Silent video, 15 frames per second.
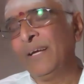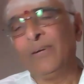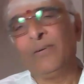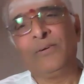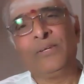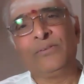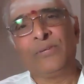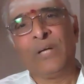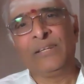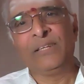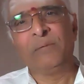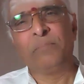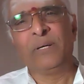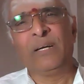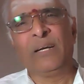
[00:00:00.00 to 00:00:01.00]
in
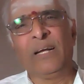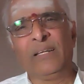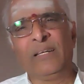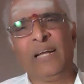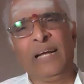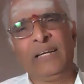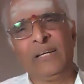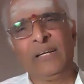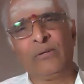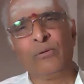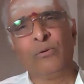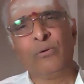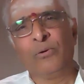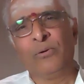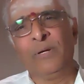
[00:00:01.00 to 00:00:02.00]
Sandeepan and all that, I get to
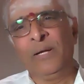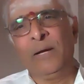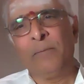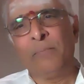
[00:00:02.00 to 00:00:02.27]
know.